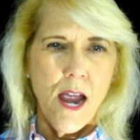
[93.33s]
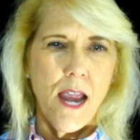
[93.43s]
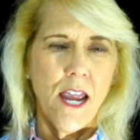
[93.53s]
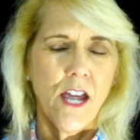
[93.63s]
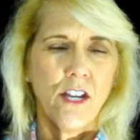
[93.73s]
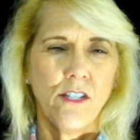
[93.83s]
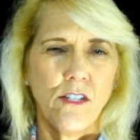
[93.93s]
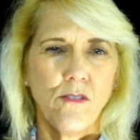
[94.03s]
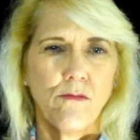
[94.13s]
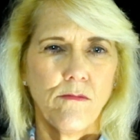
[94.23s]
and
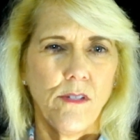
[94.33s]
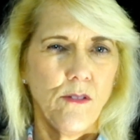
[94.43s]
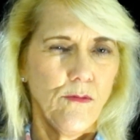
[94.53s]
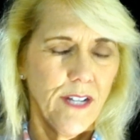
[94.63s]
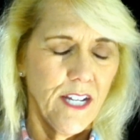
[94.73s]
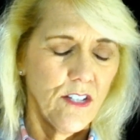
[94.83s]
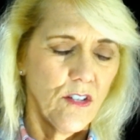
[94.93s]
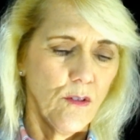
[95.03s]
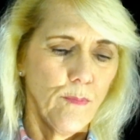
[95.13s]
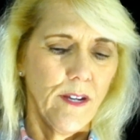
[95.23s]
you need
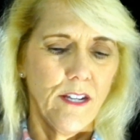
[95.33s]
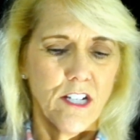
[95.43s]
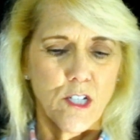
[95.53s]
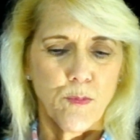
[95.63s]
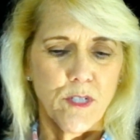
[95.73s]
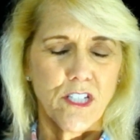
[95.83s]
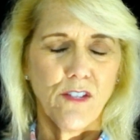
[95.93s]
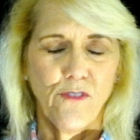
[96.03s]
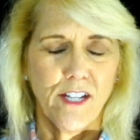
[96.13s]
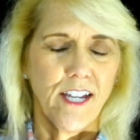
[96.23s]
to be
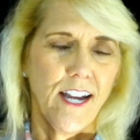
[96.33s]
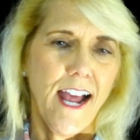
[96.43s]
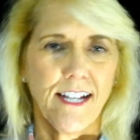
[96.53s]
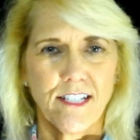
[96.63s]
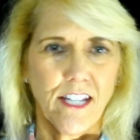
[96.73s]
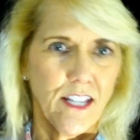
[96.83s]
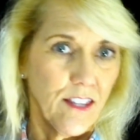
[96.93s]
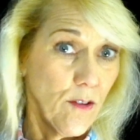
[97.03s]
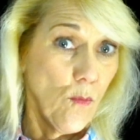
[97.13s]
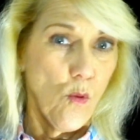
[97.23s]
specific in asking
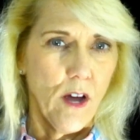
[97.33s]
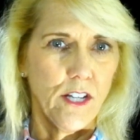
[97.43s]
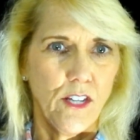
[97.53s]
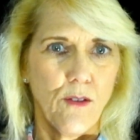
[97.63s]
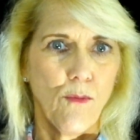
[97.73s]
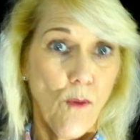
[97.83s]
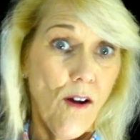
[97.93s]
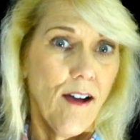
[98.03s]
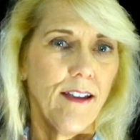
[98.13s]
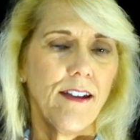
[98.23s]
them what you
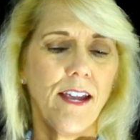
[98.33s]
want.